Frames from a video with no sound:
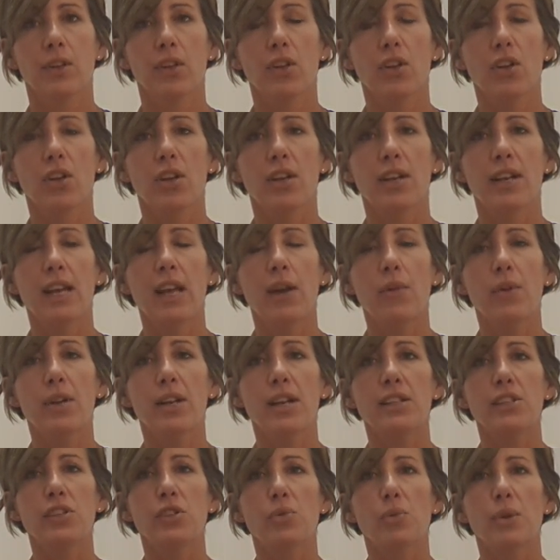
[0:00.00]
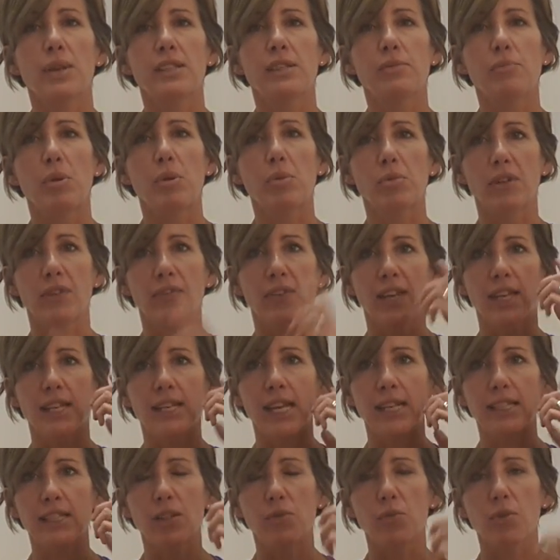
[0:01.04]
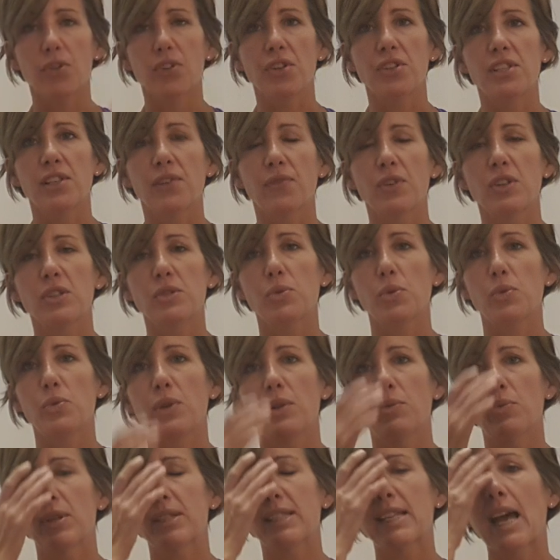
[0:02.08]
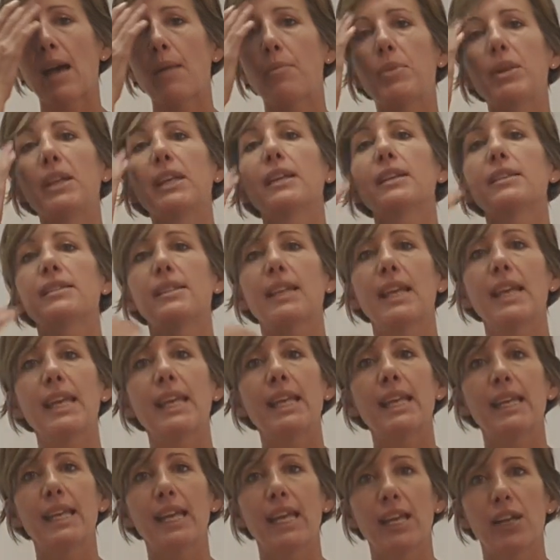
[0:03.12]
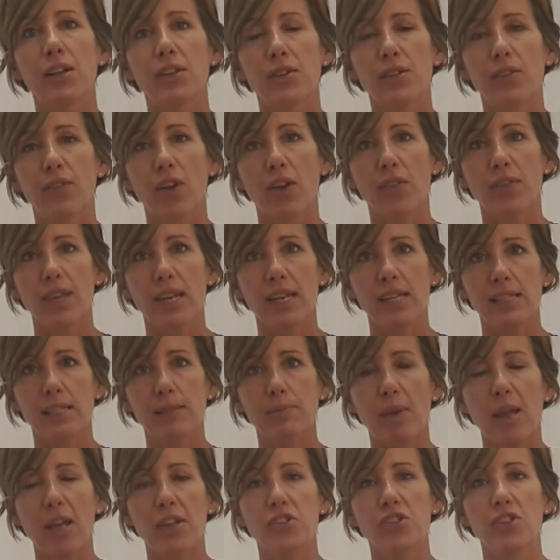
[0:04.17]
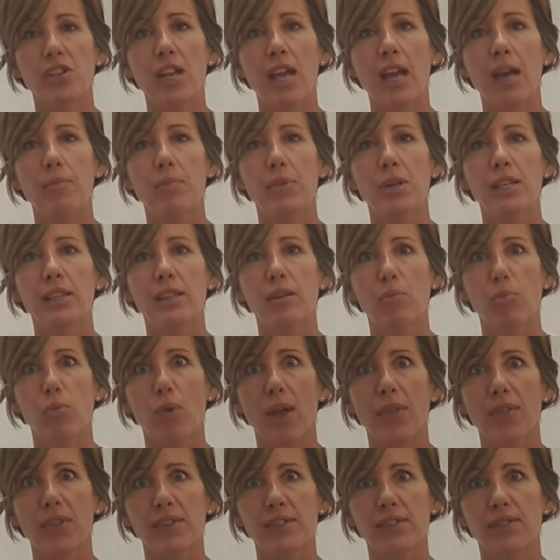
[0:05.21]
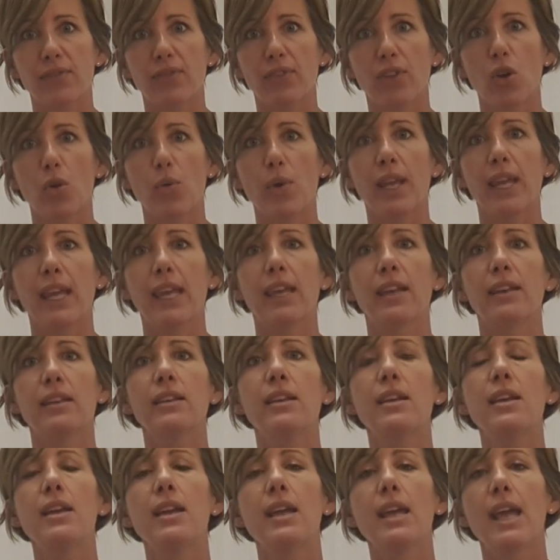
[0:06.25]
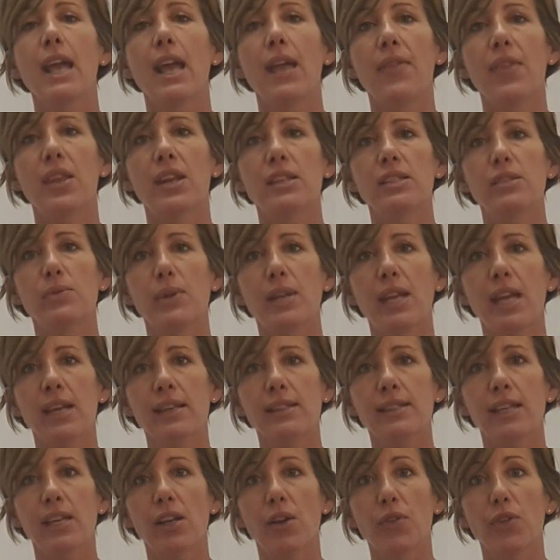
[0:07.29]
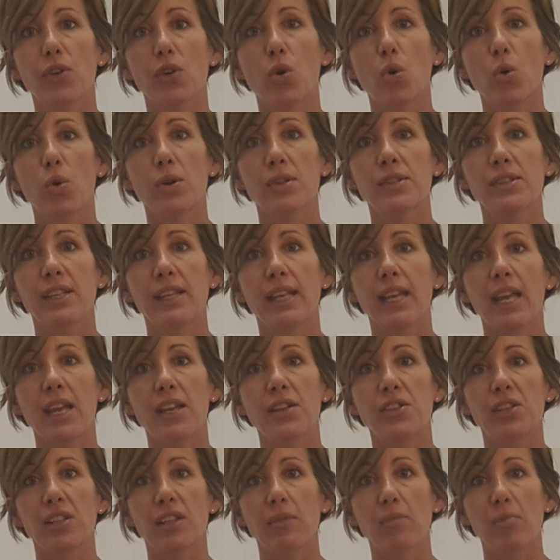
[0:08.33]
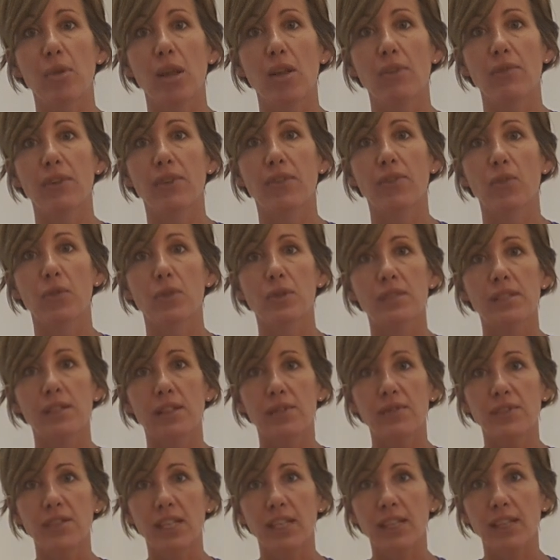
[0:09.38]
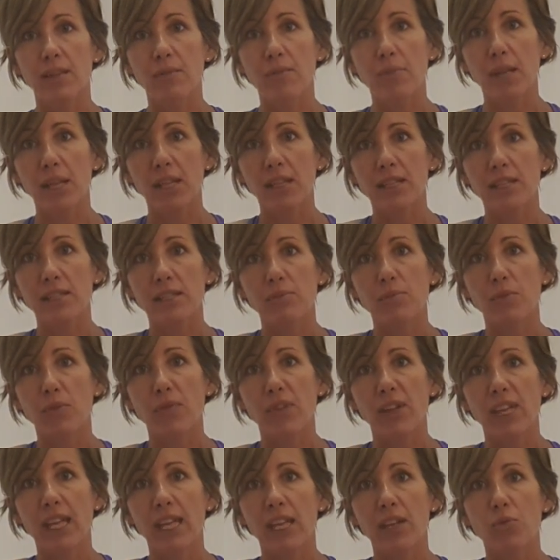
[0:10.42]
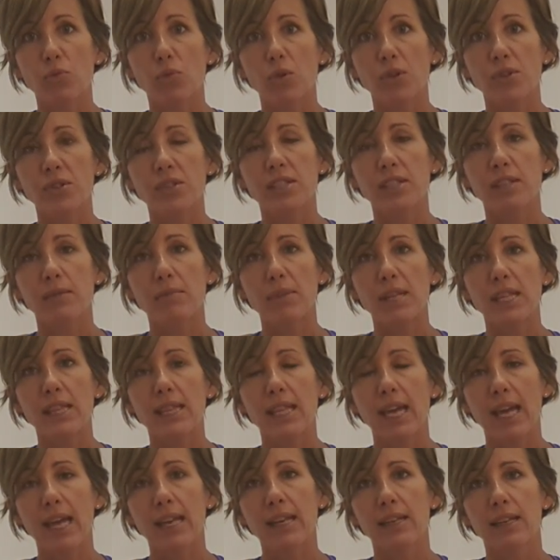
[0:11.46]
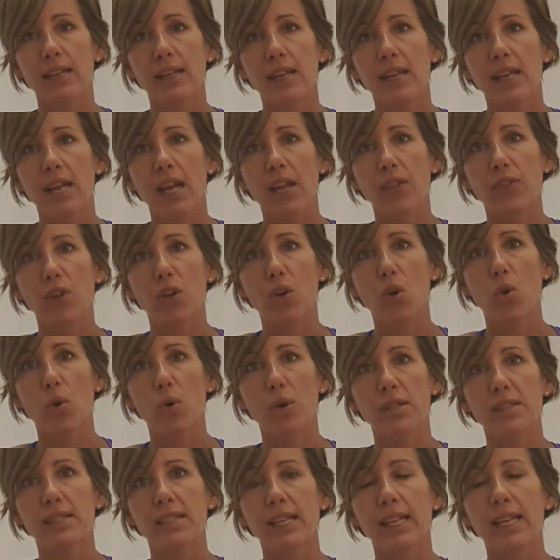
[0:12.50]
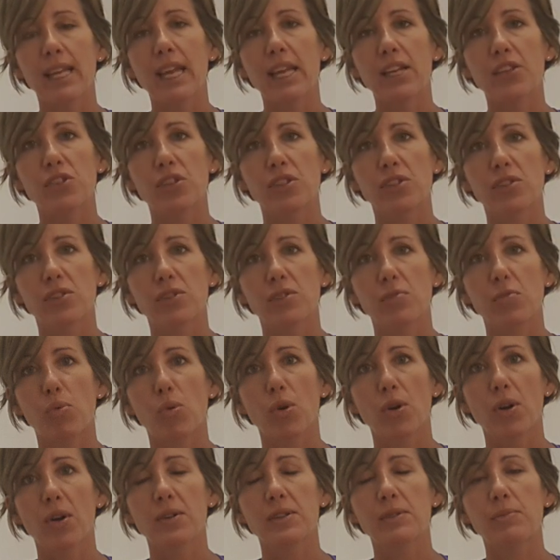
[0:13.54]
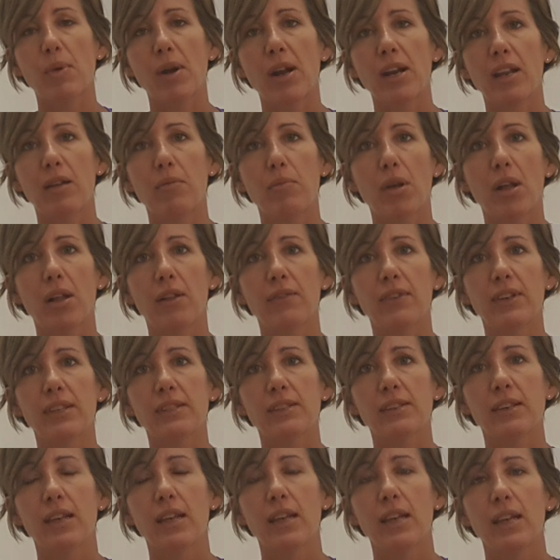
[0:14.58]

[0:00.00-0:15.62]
Good. And now what I do, once people have connected with the difference between what's happening as they inhale, they've got that expansion happening, the breath is flowing in, and then as we exhale, the core is engaging, the pelvic floor is lifting, the belly is moving inwards to meet that, and the core is engaging to support our spine and pelvis.